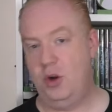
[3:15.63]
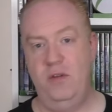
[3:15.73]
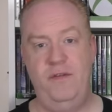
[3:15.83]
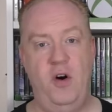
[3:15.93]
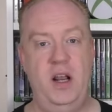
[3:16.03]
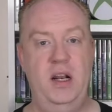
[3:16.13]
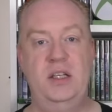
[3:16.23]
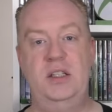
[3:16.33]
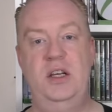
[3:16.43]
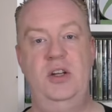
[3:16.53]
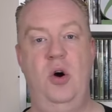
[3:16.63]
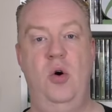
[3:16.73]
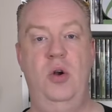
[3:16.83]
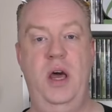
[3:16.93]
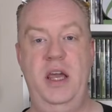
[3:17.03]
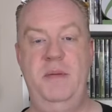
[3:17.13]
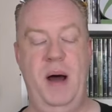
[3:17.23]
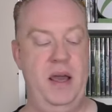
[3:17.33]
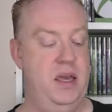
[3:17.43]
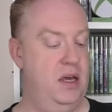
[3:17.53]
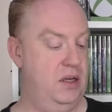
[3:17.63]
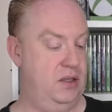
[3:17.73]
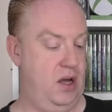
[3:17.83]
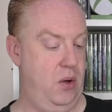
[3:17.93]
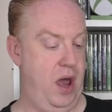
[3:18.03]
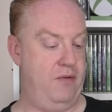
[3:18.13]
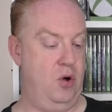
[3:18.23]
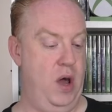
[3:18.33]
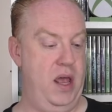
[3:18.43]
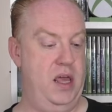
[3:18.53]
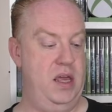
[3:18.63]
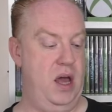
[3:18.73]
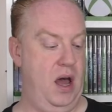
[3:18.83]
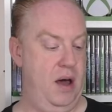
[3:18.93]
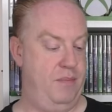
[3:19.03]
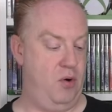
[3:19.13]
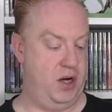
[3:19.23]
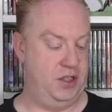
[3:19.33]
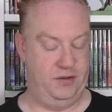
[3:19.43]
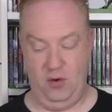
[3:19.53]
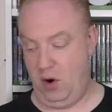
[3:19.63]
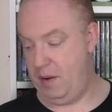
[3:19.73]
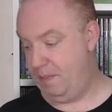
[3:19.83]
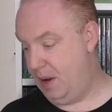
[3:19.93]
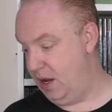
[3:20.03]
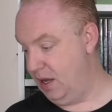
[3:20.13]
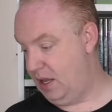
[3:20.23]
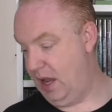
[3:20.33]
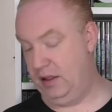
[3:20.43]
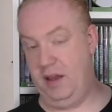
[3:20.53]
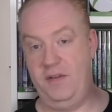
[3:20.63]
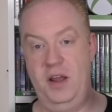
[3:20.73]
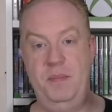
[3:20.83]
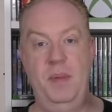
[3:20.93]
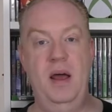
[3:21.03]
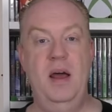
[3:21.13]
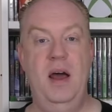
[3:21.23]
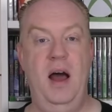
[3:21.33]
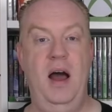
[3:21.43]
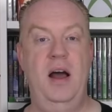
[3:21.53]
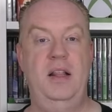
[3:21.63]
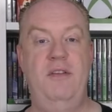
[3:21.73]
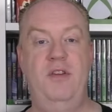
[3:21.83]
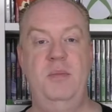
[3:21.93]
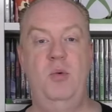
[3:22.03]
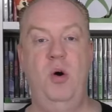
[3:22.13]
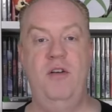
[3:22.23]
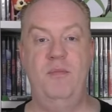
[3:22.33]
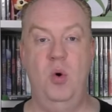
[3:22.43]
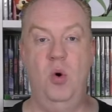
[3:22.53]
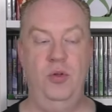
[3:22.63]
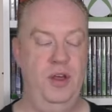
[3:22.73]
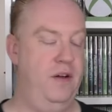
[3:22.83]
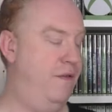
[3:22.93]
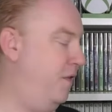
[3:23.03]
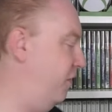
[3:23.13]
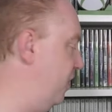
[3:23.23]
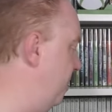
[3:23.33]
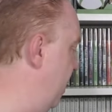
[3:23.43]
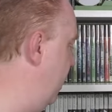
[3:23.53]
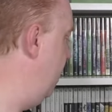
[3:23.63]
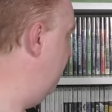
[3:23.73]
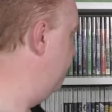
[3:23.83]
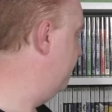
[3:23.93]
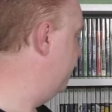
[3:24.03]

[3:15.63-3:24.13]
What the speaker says: Couldn't find it listed on eBay, so haven't got any prices for it. But yeah, definitely be worth more than 50p.